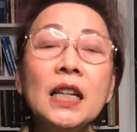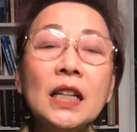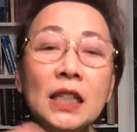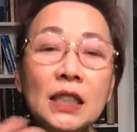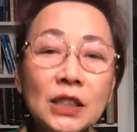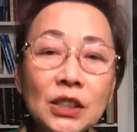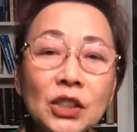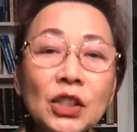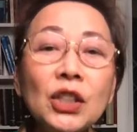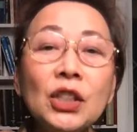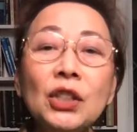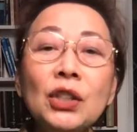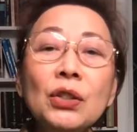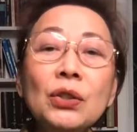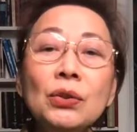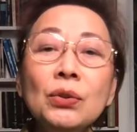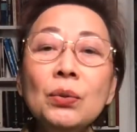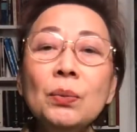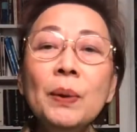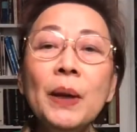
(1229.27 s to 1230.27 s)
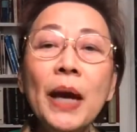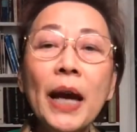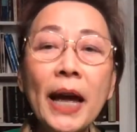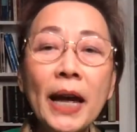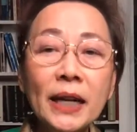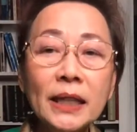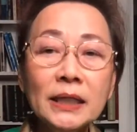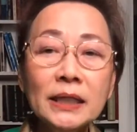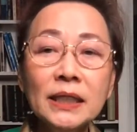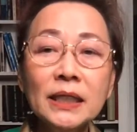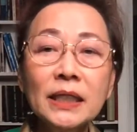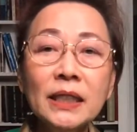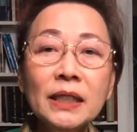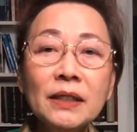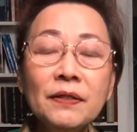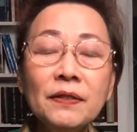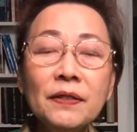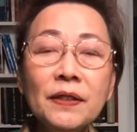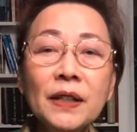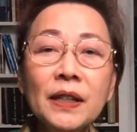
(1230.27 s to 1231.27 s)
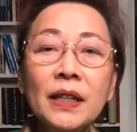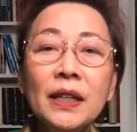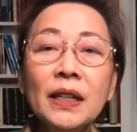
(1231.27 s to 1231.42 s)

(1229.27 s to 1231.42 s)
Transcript: continue to be active,